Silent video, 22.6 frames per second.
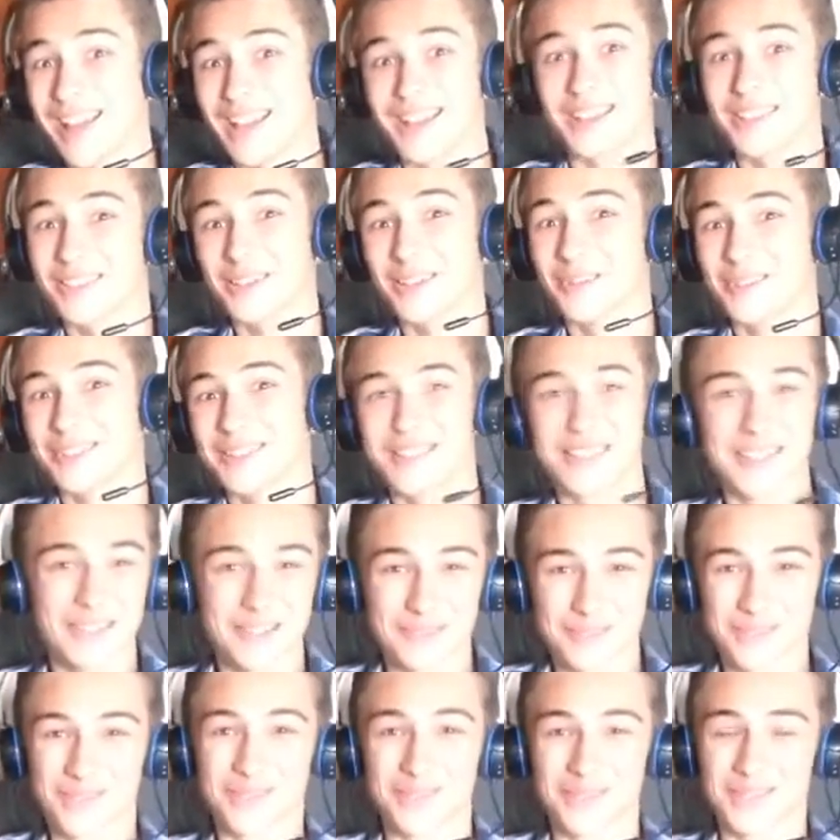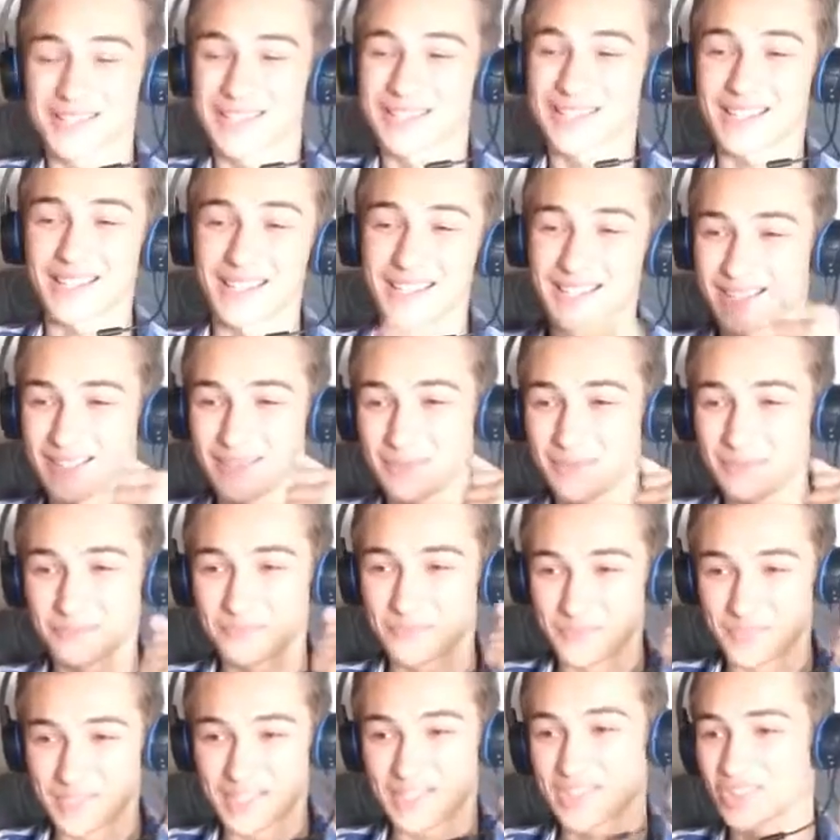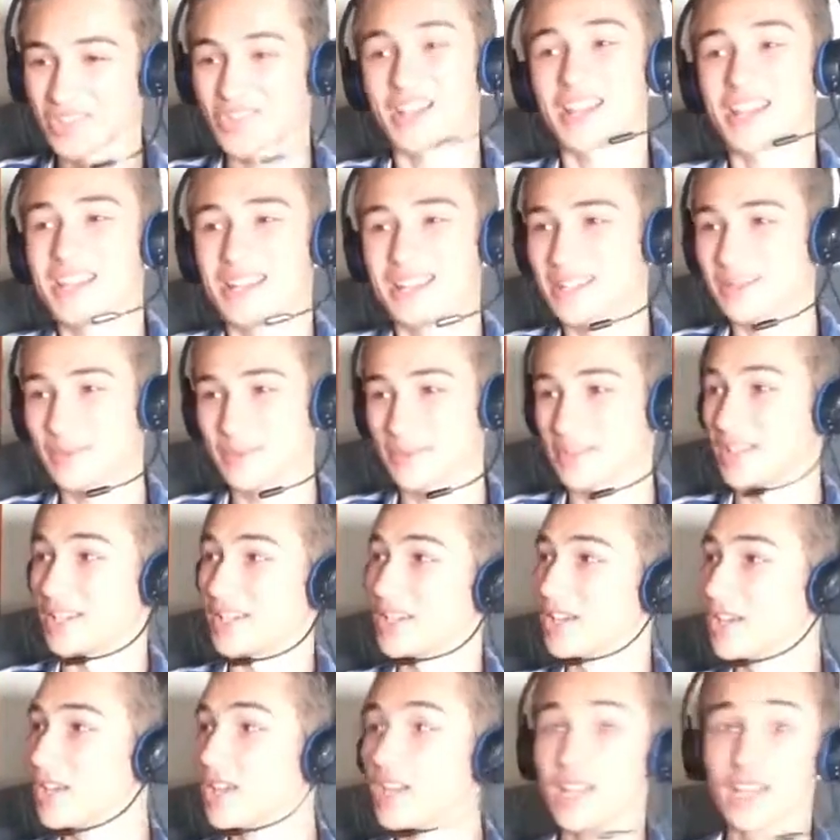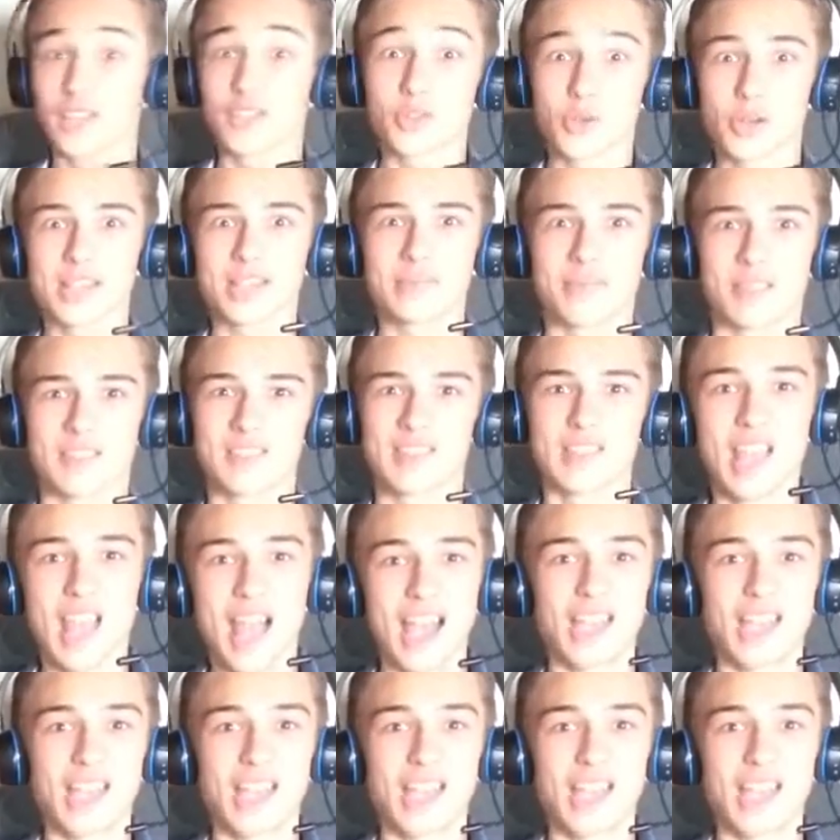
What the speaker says: I got the OST; it was so exciting. I was like, it's Christmas.